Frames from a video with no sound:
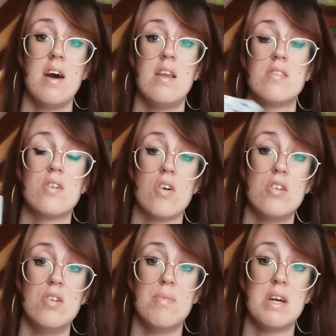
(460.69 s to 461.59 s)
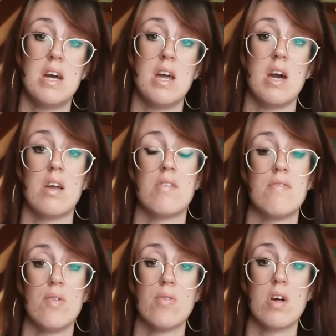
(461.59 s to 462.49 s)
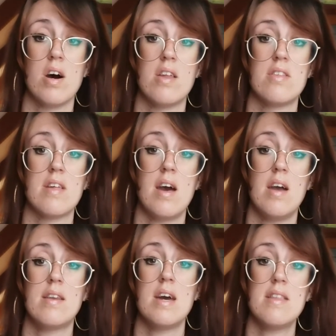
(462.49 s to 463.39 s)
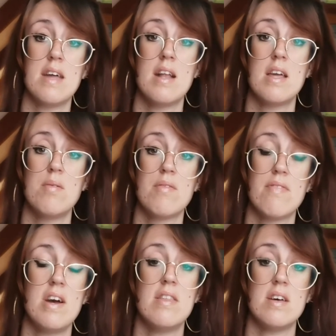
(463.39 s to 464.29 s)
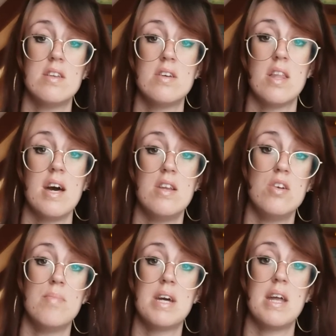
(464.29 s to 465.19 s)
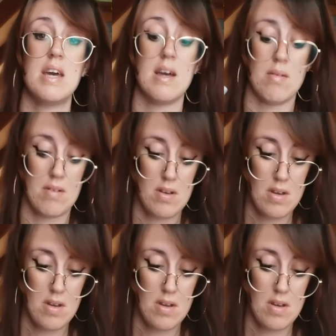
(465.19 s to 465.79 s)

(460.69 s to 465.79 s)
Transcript: and it's got a new beginning, and the Fool card is saying take that leap of faith into that new beginning.